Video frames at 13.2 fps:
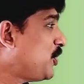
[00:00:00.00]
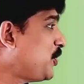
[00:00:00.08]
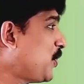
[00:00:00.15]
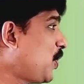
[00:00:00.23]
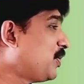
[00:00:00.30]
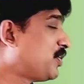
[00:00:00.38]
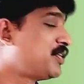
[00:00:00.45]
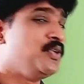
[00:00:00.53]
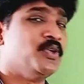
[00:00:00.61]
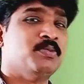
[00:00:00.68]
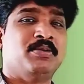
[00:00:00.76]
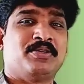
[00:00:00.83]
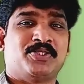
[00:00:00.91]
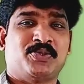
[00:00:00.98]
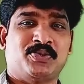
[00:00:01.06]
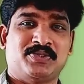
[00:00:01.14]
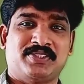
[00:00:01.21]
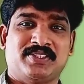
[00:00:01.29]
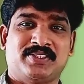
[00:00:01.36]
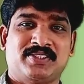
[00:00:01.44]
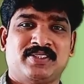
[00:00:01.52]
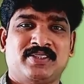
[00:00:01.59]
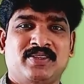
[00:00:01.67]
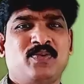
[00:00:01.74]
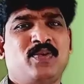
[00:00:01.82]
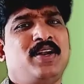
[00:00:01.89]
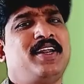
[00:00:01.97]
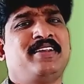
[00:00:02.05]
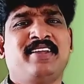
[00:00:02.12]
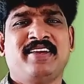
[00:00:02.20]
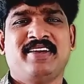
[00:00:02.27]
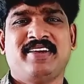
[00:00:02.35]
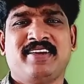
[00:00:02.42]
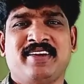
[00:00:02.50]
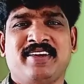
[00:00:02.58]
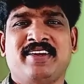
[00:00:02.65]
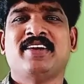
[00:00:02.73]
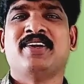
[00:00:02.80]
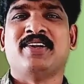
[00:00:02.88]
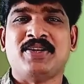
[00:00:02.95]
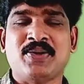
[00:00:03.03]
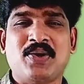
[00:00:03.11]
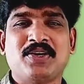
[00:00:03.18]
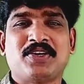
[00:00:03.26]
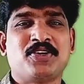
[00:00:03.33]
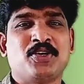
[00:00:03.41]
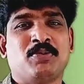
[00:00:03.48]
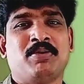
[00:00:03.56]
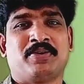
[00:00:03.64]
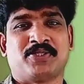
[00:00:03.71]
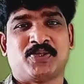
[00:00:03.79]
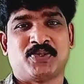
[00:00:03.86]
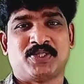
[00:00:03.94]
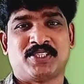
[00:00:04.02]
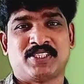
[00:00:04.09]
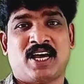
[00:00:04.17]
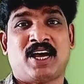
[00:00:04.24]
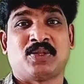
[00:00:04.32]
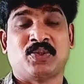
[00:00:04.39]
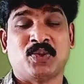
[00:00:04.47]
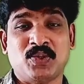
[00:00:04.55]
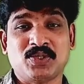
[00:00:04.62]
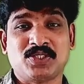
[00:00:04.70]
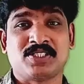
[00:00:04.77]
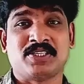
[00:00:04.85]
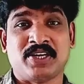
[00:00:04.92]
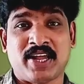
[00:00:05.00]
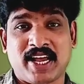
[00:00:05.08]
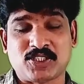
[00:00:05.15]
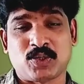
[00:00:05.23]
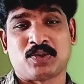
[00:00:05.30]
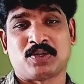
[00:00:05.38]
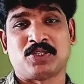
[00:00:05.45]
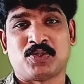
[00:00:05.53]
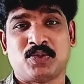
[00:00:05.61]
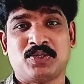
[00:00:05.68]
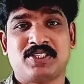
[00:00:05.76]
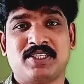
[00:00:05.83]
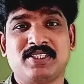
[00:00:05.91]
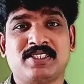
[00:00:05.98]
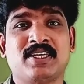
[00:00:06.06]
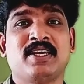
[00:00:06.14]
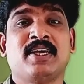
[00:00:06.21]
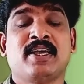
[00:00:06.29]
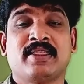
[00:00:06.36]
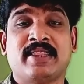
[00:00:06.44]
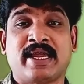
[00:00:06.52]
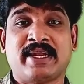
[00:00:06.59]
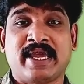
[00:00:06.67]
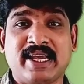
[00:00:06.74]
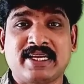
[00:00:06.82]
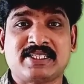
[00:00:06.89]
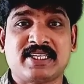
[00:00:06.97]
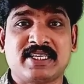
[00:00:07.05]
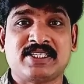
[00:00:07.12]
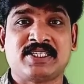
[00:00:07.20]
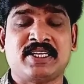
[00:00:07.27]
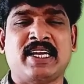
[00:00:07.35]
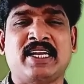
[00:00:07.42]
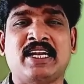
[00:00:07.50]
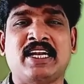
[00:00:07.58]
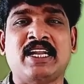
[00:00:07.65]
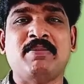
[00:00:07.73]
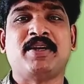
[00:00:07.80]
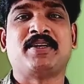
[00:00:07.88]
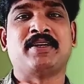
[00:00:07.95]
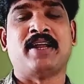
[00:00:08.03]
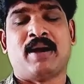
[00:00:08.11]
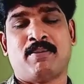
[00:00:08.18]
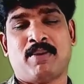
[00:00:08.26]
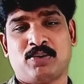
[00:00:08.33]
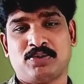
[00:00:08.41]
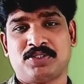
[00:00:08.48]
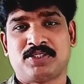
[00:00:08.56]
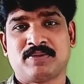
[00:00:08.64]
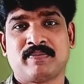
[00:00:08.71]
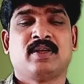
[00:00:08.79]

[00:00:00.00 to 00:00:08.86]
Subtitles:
non-renewable resources. What are they? Non-renewable resources are those natural resources that exist in limited amounts.